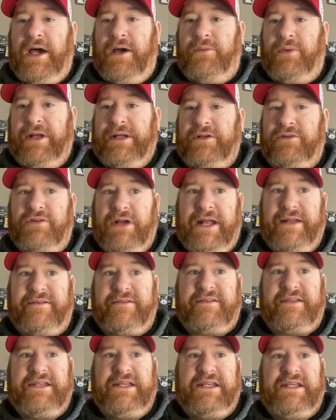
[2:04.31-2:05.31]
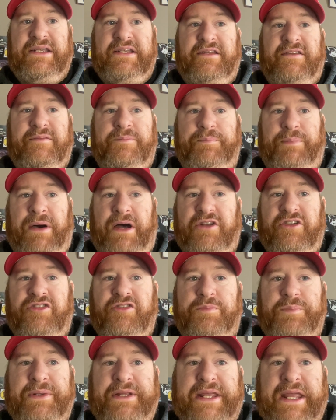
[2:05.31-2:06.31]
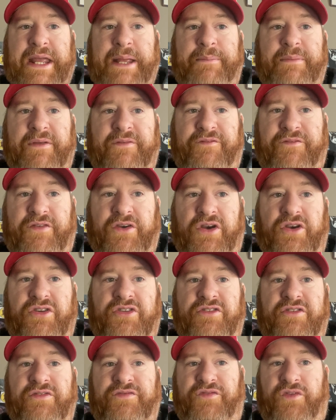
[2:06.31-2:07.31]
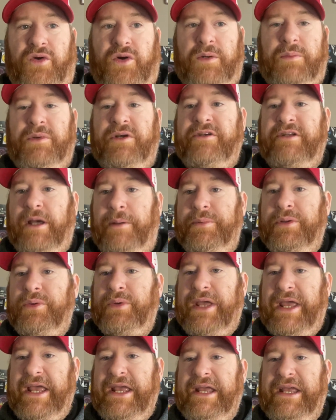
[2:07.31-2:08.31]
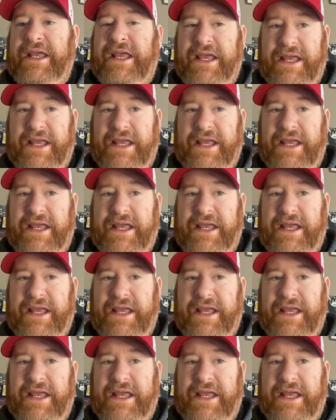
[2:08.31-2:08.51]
when Gretzky's bunch became the first former WHA